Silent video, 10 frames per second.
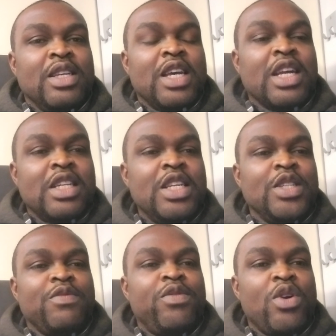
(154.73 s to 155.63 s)
At
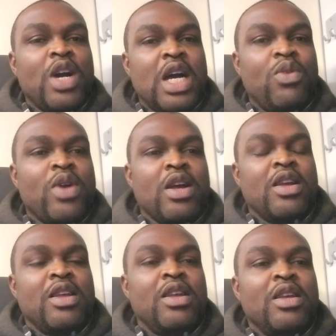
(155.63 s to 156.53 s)
least for our
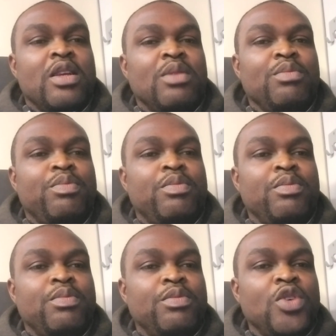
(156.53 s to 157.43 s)

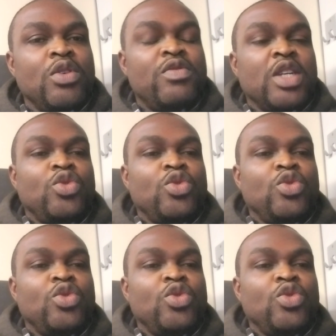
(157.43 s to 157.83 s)
over